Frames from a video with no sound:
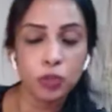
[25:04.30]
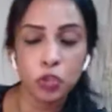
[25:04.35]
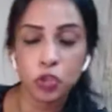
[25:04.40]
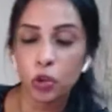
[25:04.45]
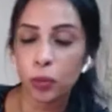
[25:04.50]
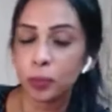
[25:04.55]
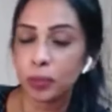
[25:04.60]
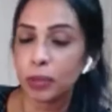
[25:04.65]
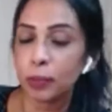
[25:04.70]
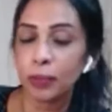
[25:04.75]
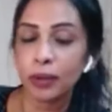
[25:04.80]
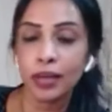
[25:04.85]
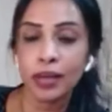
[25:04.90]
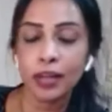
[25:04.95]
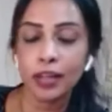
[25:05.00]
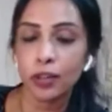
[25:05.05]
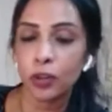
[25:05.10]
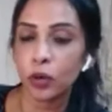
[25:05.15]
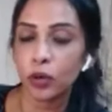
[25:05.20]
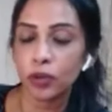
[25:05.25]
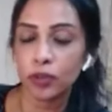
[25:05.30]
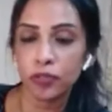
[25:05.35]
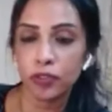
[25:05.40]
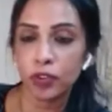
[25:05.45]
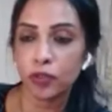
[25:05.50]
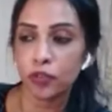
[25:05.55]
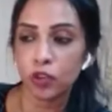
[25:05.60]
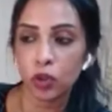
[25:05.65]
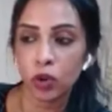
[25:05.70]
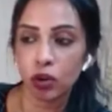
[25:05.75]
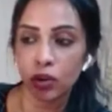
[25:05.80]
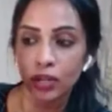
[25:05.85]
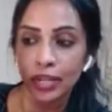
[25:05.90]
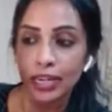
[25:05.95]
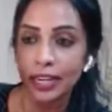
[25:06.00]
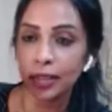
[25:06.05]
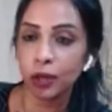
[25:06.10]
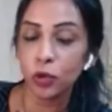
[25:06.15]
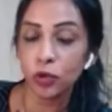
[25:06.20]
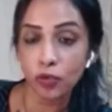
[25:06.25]
sure people, if you're
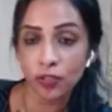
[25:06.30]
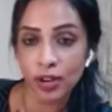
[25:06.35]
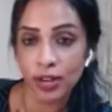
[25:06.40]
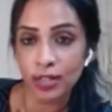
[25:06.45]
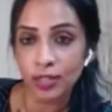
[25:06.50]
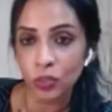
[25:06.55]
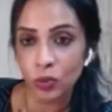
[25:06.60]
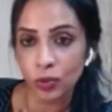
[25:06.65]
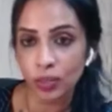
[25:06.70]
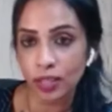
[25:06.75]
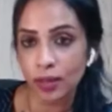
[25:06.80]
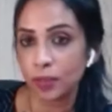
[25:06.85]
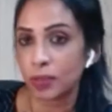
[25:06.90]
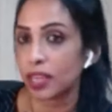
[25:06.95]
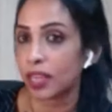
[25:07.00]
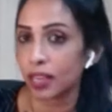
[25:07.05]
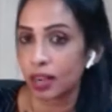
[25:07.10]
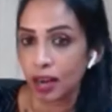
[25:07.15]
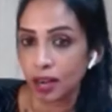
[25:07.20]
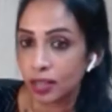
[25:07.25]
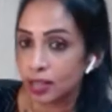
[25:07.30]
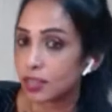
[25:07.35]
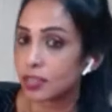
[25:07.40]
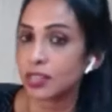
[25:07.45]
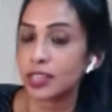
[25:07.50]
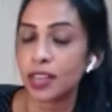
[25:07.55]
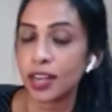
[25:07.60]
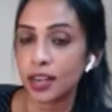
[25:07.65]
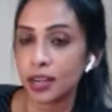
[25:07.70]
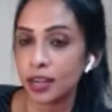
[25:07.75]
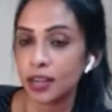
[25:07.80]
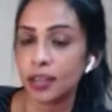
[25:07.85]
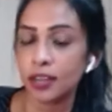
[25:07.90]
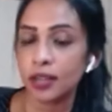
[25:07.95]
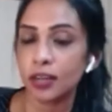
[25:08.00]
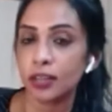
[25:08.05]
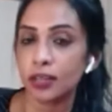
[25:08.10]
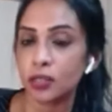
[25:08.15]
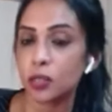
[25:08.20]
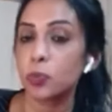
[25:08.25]
really good friends with them, they can understand
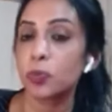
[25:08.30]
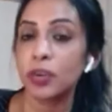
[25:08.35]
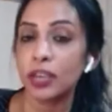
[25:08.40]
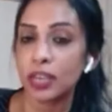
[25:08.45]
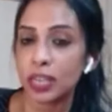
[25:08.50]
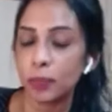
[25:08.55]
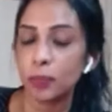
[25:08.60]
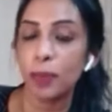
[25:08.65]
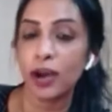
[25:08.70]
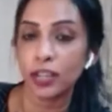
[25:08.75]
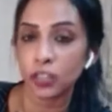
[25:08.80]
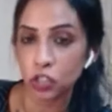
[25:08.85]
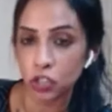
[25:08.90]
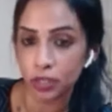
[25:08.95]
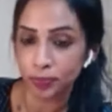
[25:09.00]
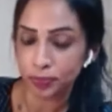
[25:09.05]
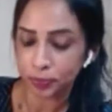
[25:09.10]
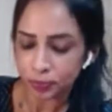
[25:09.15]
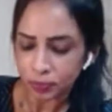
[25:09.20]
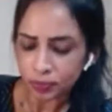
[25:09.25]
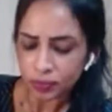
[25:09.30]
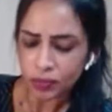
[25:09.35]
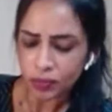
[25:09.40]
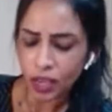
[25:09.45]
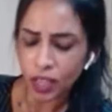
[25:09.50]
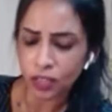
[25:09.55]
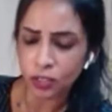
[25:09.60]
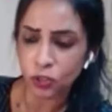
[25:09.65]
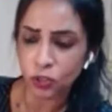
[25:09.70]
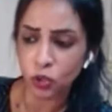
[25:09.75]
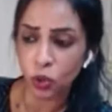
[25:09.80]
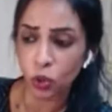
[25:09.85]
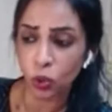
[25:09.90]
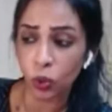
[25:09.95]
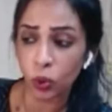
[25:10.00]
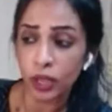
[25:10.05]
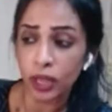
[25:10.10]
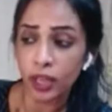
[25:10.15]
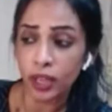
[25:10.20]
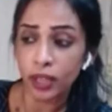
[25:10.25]
pretty much.
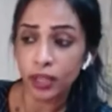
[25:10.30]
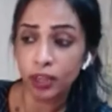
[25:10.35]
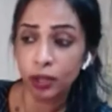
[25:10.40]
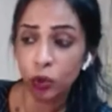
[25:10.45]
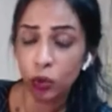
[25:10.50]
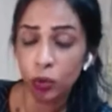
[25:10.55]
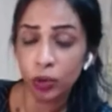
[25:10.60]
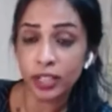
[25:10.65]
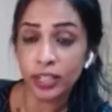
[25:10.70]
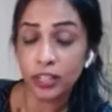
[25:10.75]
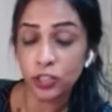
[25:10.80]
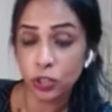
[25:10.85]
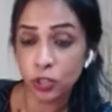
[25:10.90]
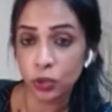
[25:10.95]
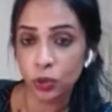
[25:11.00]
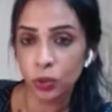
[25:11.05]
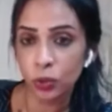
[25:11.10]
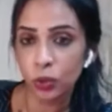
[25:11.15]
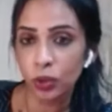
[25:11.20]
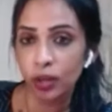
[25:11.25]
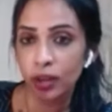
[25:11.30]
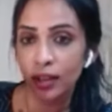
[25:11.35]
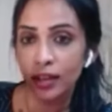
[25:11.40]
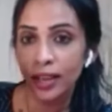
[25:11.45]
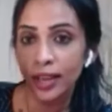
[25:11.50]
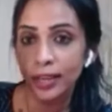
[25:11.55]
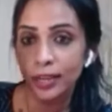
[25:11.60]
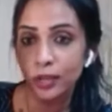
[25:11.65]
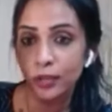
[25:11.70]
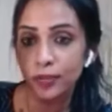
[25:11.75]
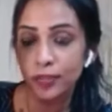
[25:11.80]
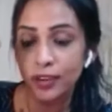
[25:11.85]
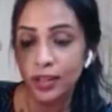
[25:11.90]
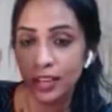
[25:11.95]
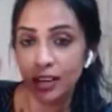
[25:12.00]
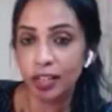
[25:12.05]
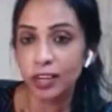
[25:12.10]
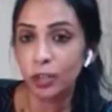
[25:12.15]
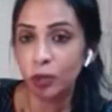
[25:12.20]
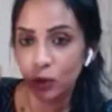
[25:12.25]
So you need to kind of
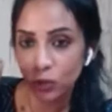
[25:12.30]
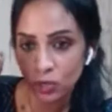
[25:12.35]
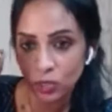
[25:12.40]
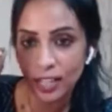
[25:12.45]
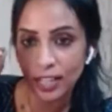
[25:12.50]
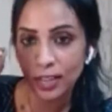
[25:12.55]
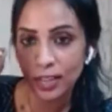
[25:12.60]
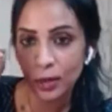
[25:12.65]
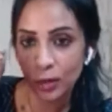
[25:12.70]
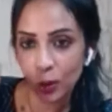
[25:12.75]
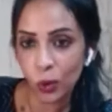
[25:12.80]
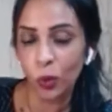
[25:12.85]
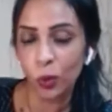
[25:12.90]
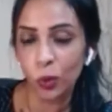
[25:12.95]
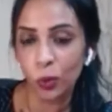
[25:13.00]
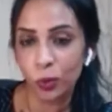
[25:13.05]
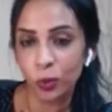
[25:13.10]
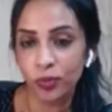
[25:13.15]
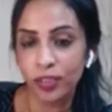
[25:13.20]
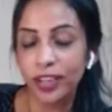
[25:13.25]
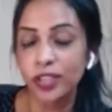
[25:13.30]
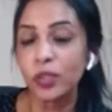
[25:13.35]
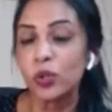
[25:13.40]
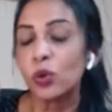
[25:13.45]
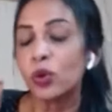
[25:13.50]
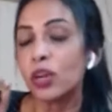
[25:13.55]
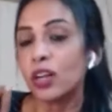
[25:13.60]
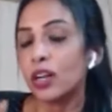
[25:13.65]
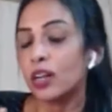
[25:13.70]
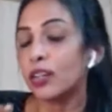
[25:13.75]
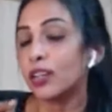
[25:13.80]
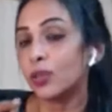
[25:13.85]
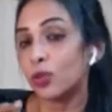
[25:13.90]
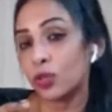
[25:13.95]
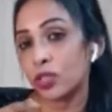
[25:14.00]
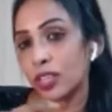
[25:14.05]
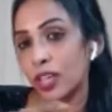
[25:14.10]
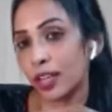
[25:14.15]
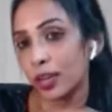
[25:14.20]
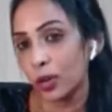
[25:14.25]
learn to say no. When you learn to
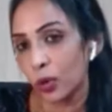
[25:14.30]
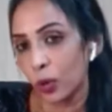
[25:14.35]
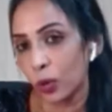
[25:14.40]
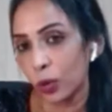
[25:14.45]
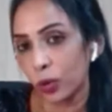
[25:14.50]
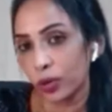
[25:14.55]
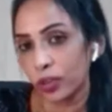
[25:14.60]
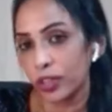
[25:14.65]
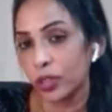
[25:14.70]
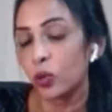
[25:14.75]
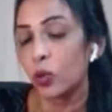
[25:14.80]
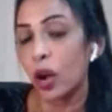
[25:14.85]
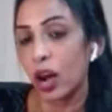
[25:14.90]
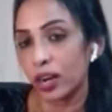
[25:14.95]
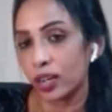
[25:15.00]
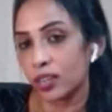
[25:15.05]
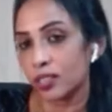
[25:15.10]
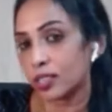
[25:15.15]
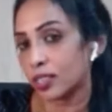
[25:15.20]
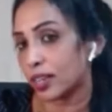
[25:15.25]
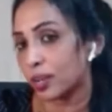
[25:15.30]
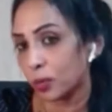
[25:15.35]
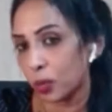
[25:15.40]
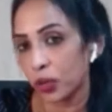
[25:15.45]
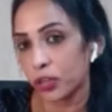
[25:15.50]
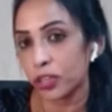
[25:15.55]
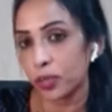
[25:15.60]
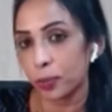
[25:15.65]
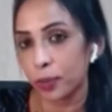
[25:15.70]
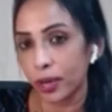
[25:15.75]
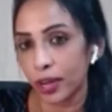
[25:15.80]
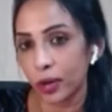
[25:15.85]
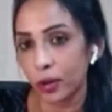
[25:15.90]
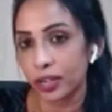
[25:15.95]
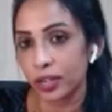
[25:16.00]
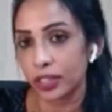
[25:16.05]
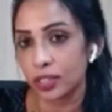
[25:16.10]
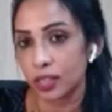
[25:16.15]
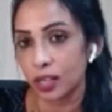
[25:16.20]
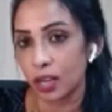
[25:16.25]
say no, you understand what your
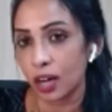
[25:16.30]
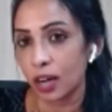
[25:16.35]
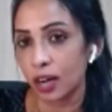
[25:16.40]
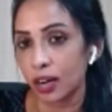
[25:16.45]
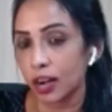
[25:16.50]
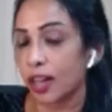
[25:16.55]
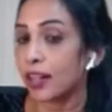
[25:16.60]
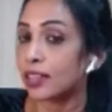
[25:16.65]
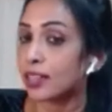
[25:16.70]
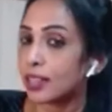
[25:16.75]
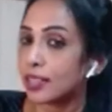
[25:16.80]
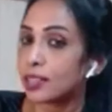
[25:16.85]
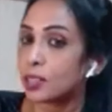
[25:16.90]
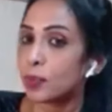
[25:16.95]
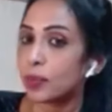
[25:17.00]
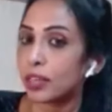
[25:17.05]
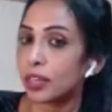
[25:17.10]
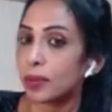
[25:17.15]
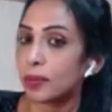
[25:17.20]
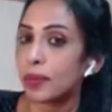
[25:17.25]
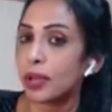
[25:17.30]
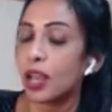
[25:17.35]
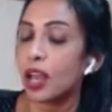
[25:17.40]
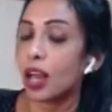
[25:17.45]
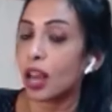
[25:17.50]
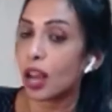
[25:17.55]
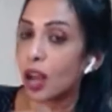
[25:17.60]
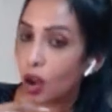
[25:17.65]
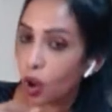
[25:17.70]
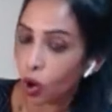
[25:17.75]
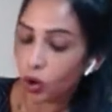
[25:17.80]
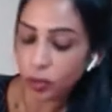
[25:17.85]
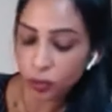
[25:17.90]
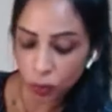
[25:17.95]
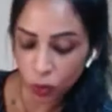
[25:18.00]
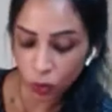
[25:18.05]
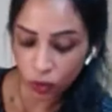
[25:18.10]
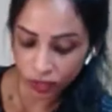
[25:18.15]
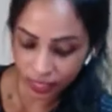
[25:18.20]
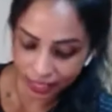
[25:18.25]
priorities are, and things become a lot
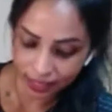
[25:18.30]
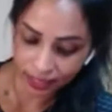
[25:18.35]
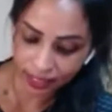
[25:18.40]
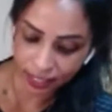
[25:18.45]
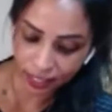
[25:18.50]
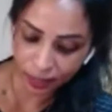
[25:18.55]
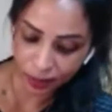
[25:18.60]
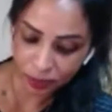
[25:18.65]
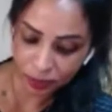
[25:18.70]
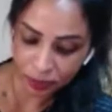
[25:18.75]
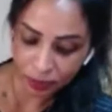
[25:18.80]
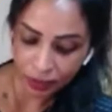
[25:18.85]
more easier.